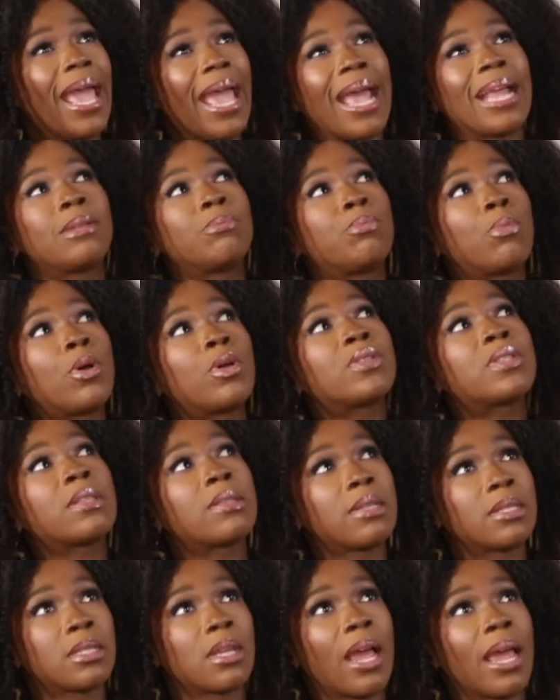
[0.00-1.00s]
And most of
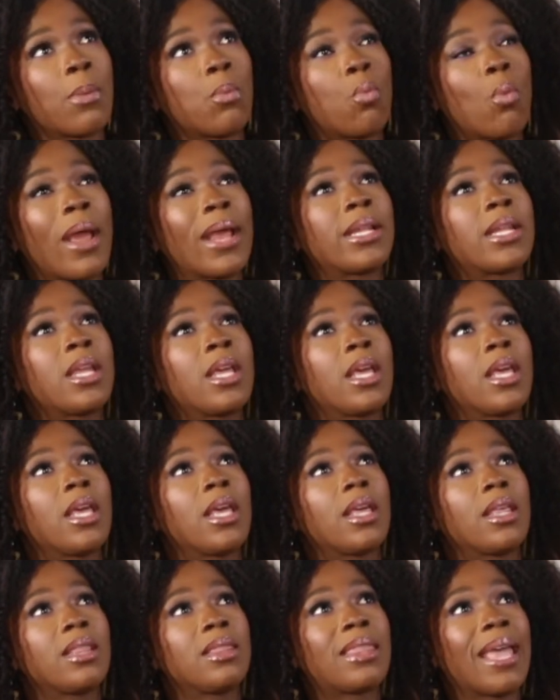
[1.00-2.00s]
the time, when
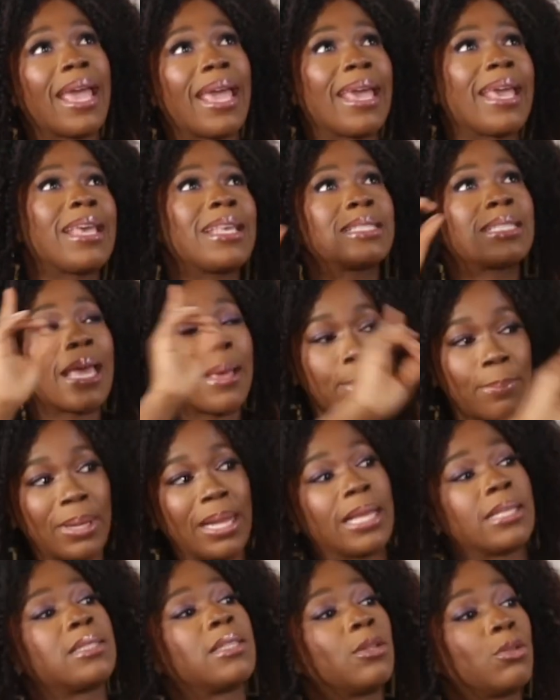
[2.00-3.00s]
there is a
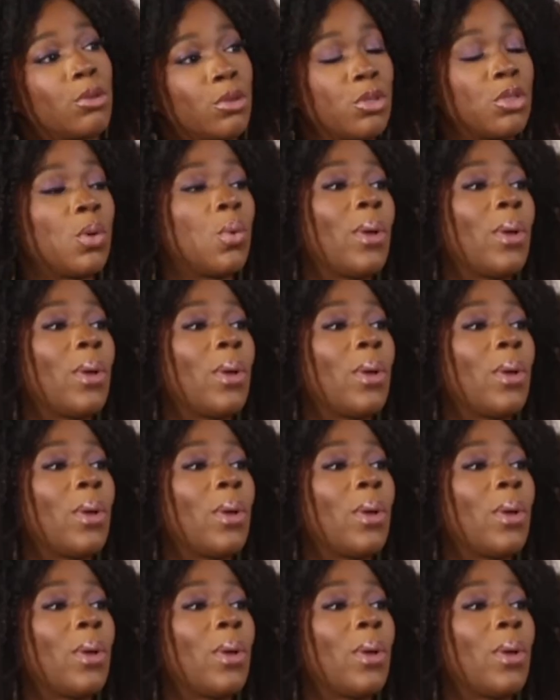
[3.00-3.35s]
blessing on you,